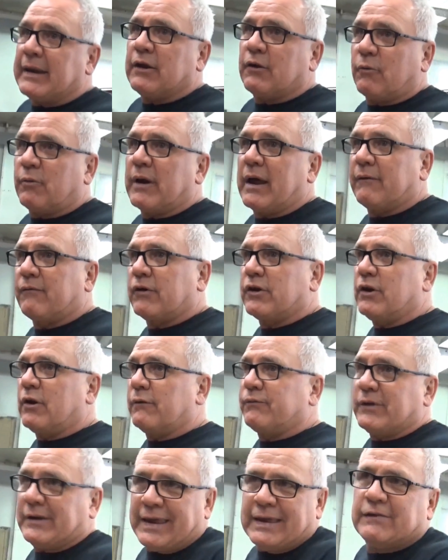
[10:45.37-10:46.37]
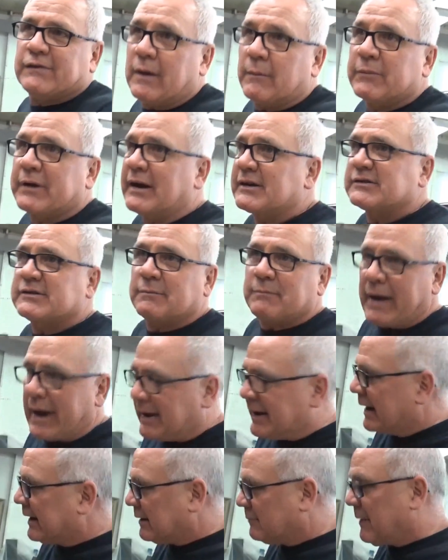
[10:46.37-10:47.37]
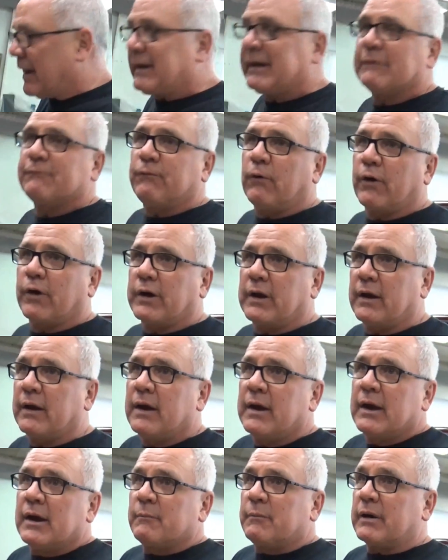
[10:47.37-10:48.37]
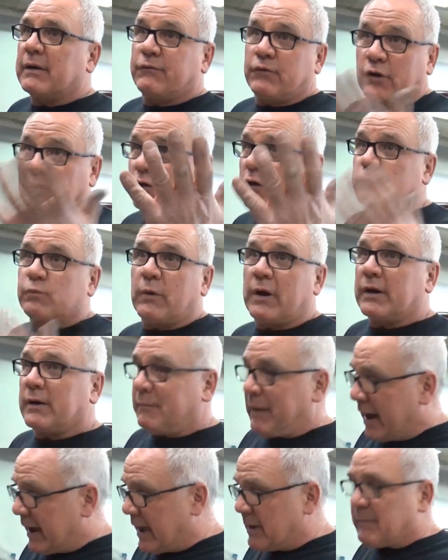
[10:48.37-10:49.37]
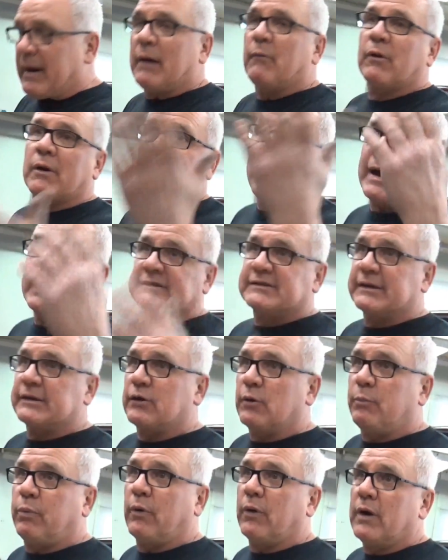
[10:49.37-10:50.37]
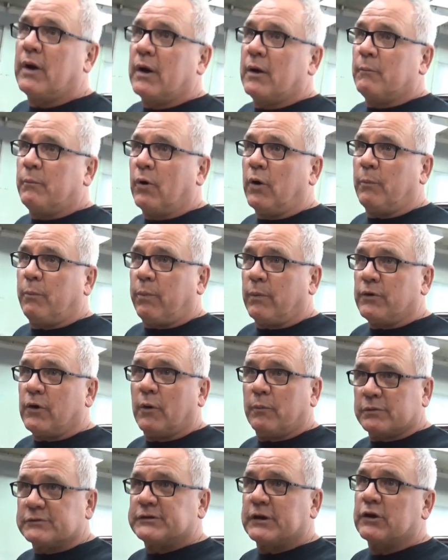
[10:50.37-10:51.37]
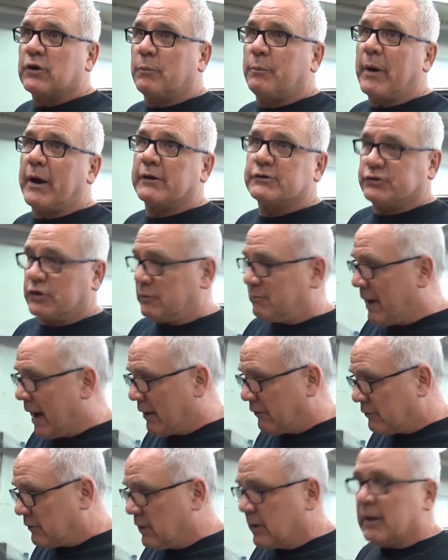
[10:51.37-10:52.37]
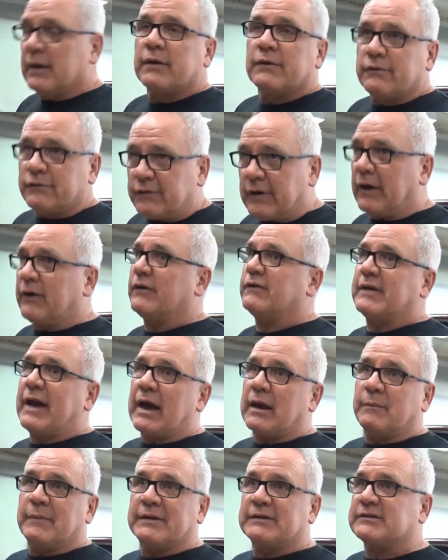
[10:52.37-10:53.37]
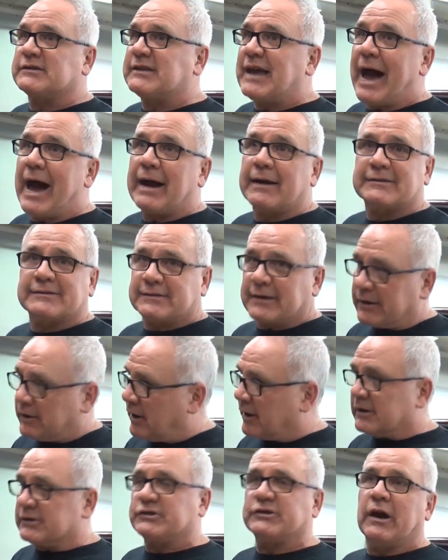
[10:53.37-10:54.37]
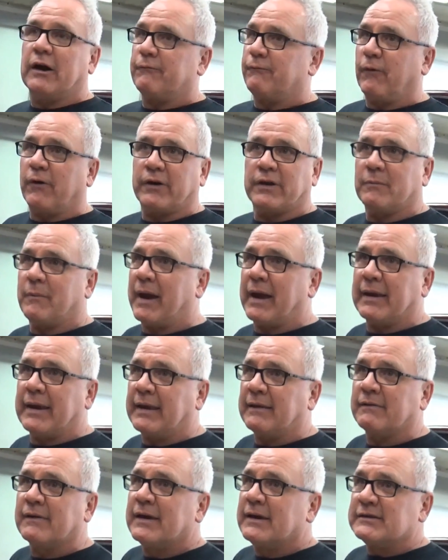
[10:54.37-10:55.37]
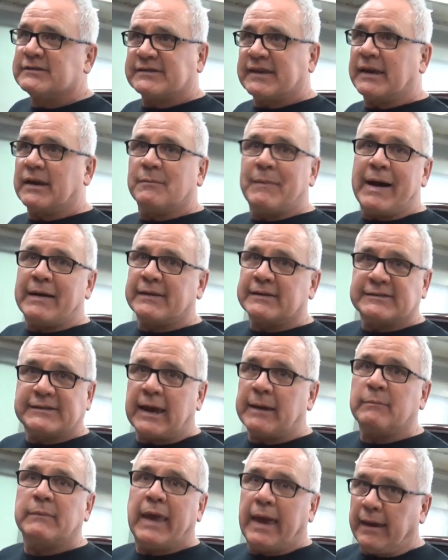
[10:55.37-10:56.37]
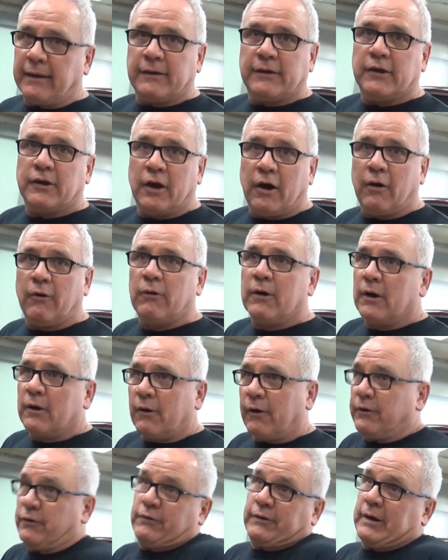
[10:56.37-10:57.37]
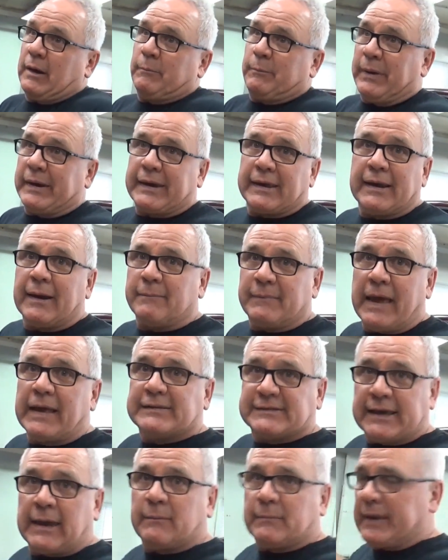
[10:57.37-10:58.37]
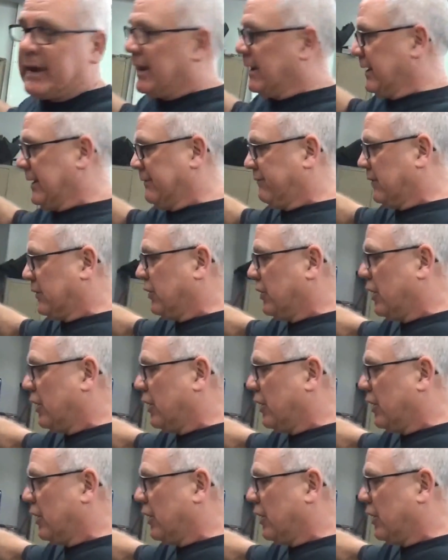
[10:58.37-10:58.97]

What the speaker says: whatever. If you need something custom made, I can make it for you. But if you're just wanting to buy, hey man, I want to buy a single single parachute mount, Jerry's got them in stock sitting on the shelf for you, man. He can send them out the same day, or you can come pick it up that same day even,